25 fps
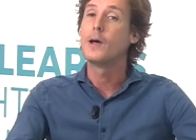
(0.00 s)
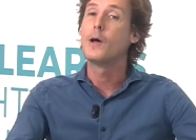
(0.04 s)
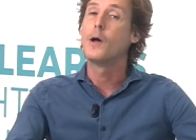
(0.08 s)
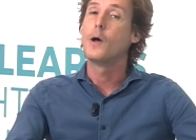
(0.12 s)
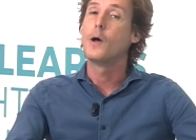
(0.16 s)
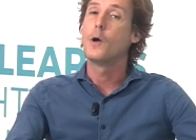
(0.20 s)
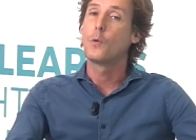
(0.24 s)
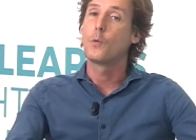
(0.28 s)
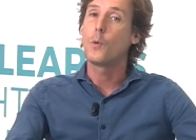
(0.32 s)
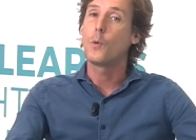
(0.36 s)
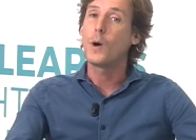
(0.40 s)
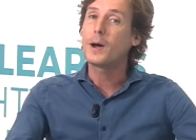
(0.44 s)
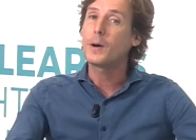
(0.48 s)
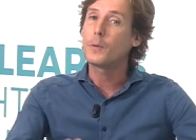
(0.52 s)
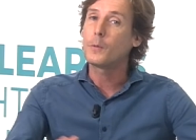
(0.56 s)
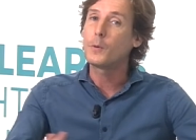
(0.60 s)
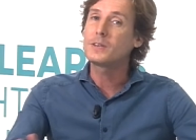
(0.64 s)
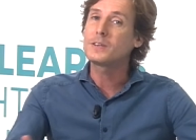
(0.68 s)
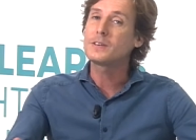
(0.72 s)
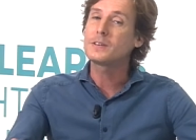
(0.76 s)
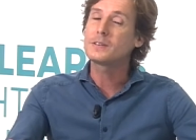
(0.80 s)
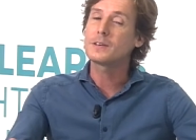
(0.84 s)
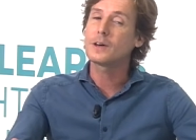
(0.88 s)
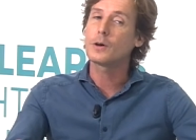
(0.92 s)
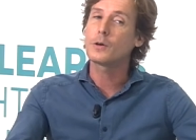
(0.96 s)
What,
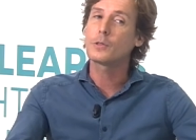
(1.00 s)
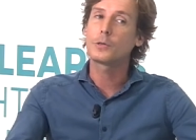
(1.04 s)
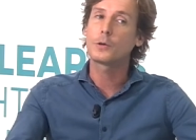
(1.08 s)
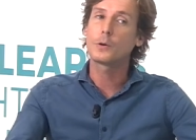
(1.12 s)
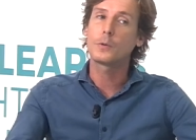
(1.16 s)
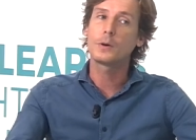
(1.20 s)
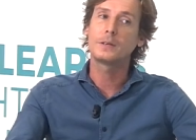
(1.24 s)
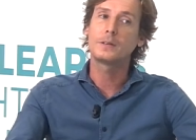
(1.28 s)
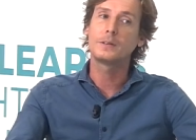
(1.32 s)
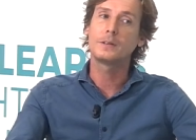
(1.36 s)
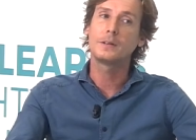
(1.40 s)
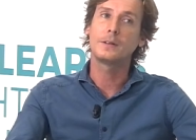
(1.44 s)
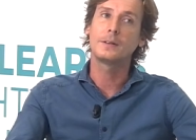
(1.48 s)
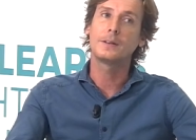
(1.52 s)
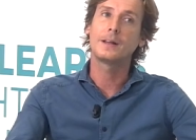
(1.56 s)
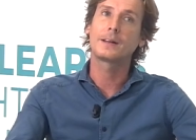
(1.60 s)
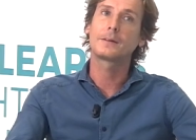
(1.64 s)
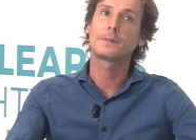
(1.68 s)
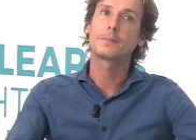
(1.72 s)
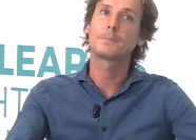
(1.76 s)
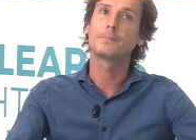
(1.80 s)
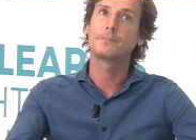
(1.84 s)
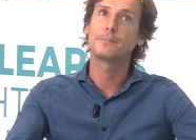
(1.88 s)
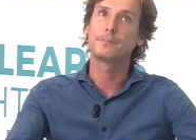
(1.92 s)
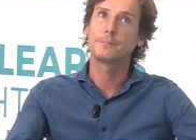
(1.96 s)
which is the authority
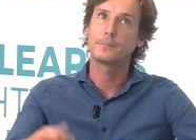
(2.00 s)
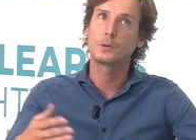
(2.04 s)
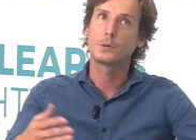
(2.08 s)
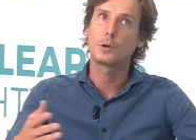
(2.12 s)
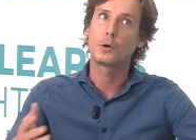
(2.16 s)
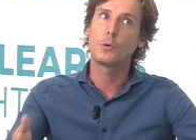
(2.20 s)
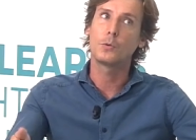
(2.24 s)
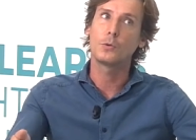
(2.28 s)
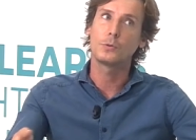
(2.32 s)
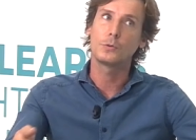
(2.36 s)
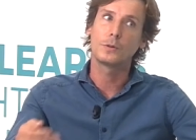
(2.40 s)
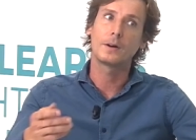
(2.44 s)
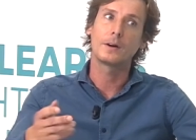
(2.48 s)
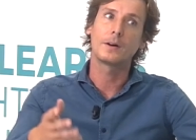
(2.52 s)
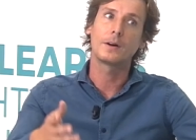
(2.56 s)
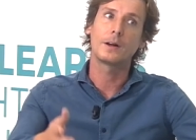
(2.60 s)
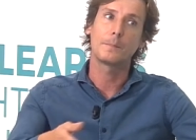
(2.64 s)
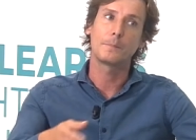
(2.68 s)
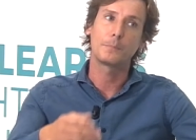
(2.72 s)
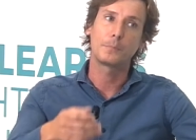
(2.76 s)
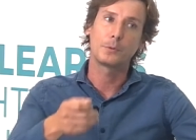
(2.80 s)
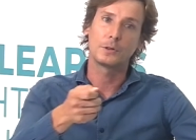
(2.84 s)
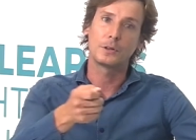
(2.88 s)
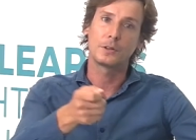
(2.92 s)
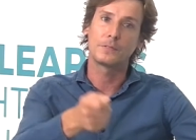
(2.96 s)
that goes there
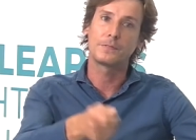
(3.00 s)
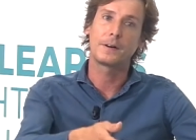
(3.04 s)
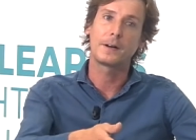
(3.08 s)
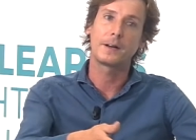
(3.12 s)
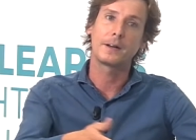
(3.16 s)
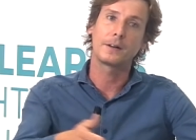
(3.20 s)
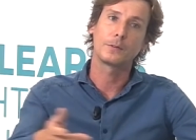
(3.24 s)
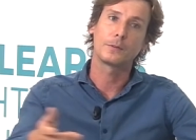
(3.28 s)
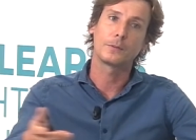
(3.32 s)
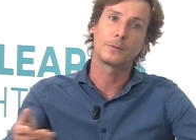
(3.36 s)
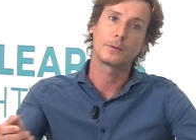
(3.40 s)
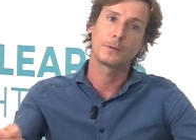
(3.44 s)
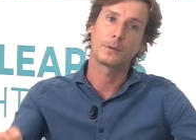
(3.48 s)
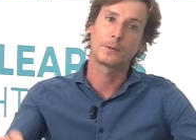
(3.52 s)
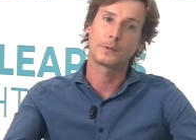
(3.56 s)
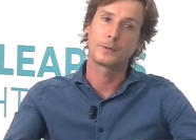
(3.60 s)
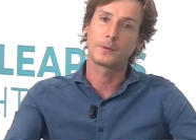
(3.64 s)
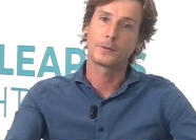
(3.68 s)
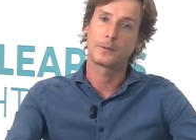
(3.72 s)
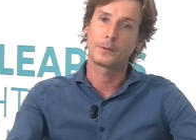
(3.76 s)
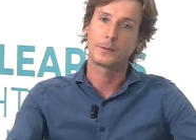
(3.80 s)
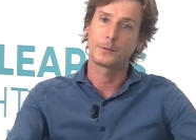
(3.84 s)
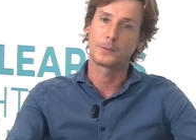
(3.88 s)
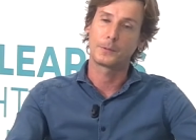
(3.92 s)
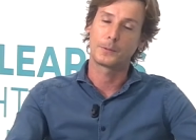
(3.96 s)
and put the fine or, or,
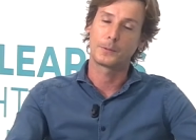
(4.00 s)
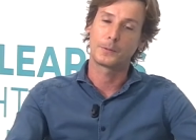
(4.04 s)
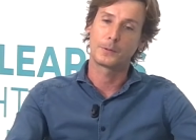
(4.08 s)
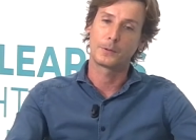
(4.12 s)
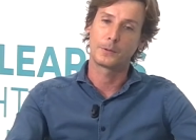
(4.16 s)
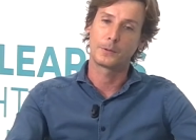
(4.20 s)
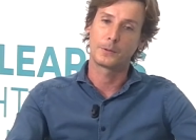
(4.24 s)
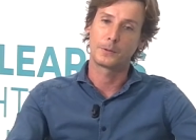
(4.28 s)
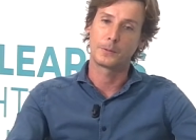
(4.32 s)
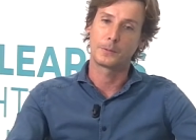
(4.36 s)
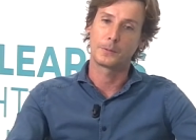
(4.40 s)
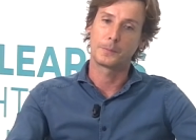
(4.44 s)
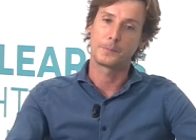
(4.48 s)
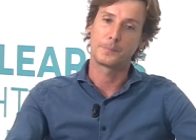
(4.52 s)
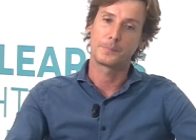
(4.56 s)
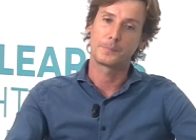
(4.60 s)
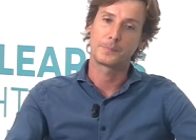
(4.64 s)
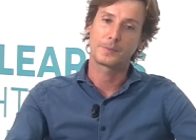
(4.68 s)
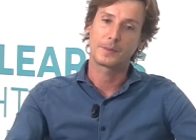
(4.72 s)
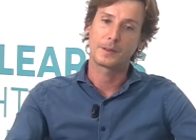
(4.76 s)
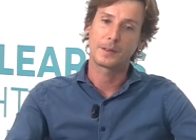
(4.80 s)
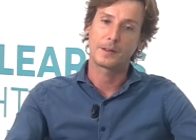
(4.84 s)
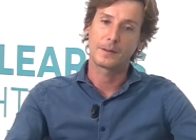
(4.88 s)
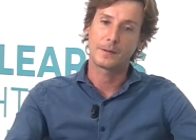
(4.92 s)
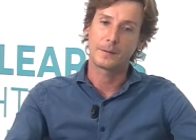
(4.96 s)
or, or
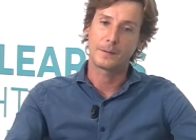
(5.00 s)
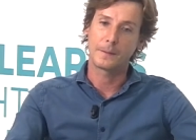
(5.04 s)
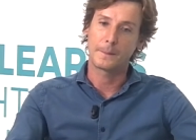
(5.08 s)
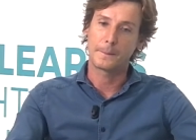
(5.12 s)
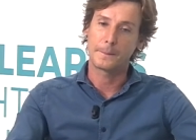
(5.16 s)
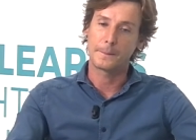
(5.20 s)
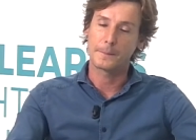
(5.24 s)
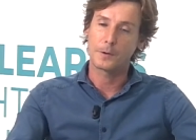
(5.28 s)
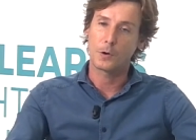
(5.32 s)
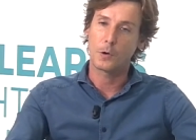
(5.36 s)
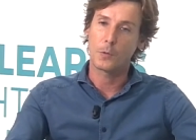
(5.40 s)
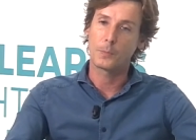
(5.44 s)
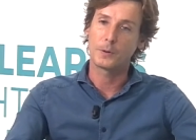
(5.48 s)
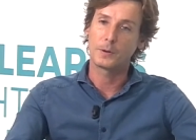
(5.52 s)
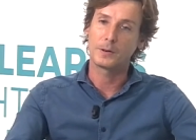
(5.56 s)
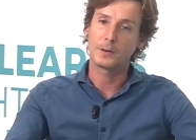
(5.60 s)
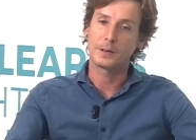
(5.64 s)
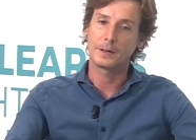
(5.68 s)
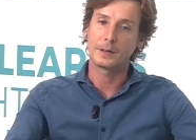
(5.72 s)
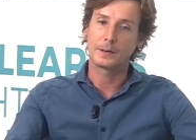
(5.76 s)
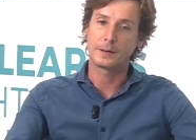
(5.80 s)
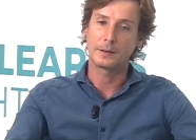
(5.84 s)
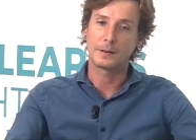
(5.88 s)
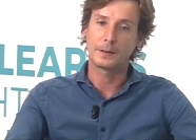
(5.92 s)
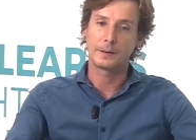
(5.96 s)
um, open
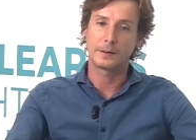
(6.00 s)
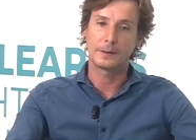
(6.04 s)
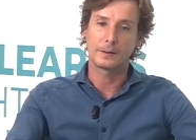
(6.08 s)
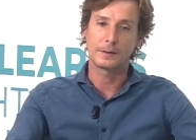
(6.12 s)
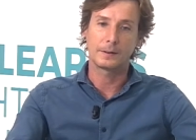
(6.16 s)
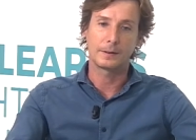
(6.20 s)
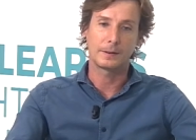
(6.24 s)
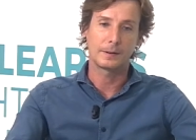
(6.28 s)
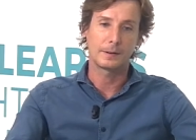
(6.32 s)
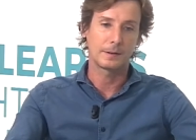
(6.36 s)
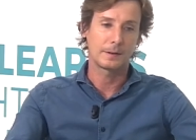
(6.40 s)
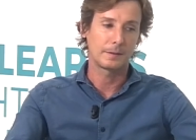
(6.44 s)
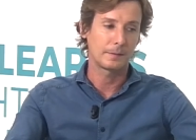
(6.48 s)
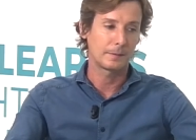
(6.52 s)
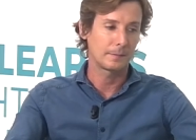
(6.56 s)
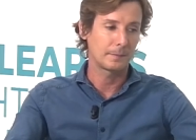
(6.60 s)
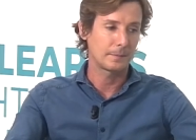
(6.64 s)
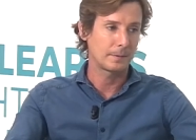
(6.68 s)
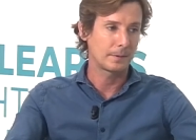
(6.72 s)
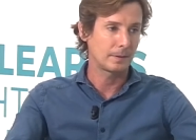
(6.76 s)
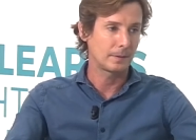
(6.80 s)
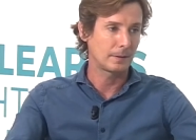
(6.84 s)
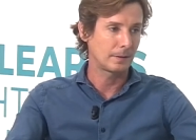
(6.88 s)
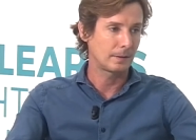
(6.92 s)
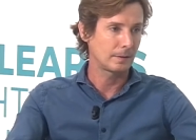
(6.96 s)
an, an,
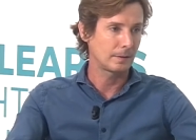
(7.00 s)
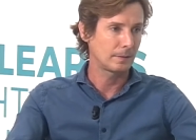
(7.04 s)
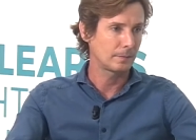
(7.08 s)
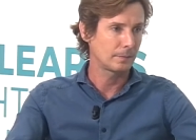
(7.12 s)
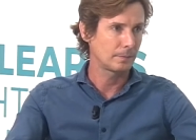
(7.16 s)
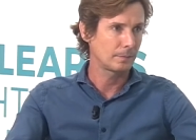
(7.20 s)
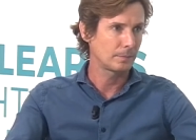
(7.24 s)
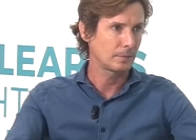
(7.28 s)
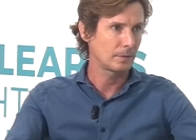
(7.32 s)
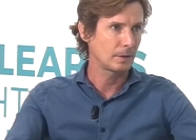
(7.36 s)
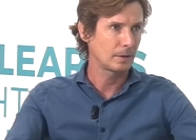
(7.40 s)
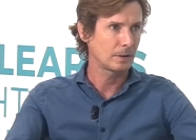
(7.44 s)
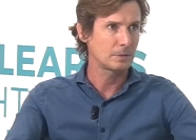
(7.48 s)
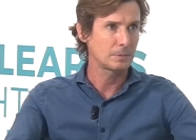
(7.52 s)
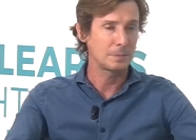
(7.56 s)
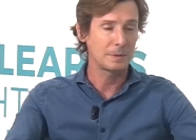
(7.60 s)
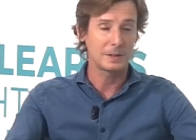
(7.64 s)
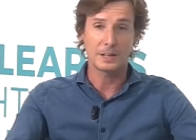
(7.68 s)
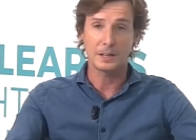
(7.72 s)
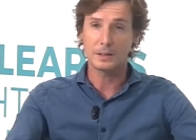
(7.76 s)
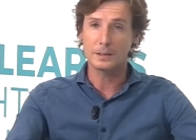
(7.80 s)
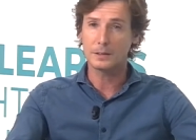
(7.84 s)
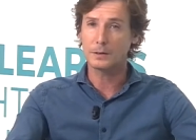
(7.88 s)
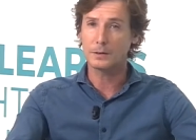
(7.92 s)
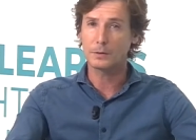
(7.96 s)
an
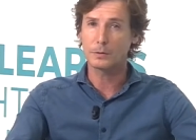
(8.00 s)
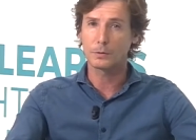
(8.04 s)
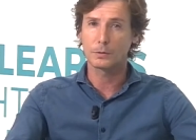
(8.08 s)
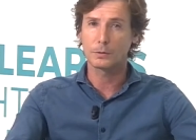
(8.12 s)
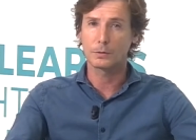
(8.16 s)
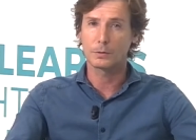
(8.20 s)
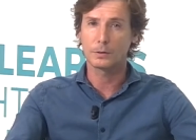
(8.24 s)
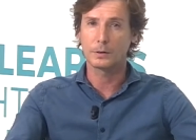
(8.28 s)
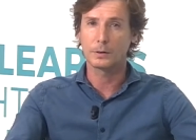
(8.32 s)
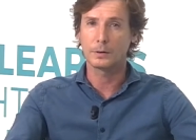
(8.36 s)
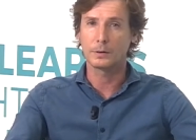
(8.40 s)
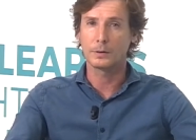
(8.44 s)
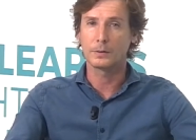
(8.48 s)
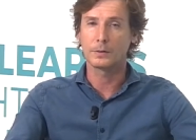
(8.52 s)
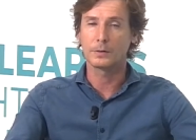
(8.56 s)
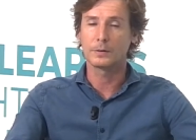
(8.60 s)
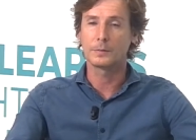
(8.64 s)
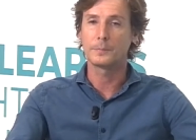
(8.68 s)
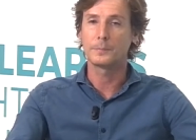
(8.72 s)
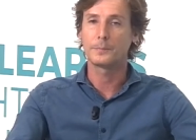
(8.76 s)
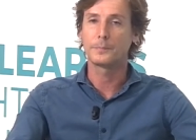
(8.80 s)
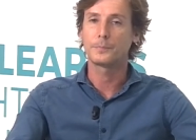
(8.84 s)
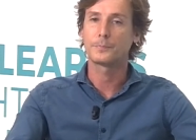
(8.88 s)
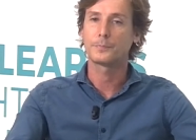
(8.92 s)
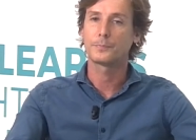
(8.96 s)
expediente? Or, or,
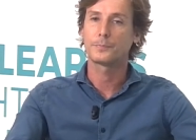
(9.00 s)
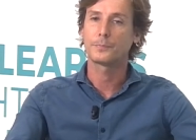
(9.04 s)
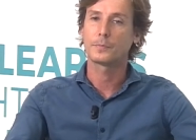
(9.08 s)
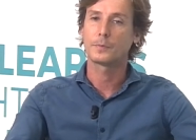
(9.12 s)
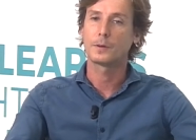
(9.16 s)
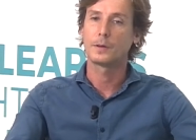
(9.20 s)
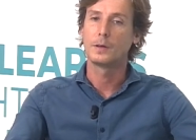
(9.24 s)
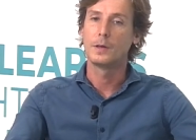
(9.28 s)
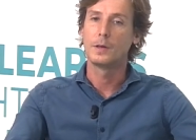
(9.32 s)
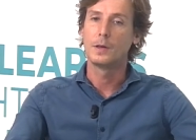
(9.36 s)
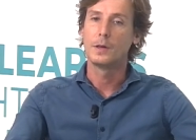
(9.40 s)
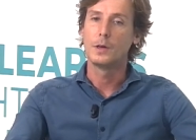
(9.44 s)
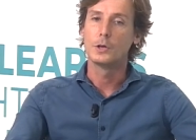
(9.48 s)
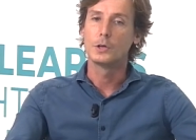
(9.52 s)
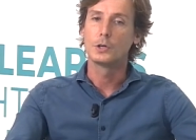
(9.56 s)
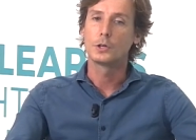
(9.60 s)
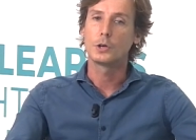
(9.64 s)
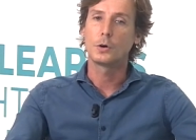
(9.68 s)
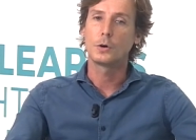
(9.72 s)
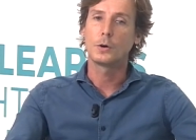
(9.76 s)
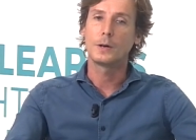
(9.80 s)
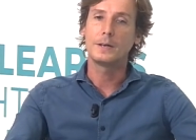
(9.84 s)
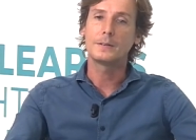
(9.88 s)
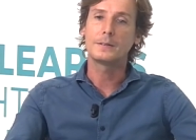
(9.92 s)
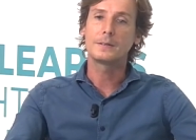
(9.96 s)

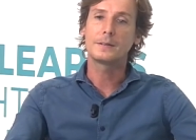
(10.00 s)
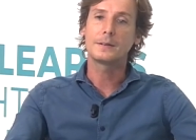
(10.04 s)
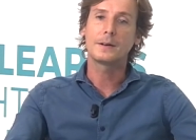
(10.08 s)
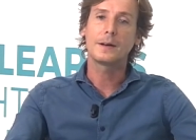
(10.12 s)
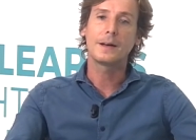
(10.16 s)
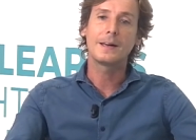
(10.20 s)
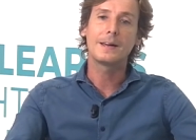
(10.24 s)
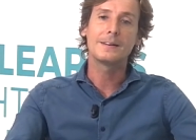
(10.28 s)
so is there is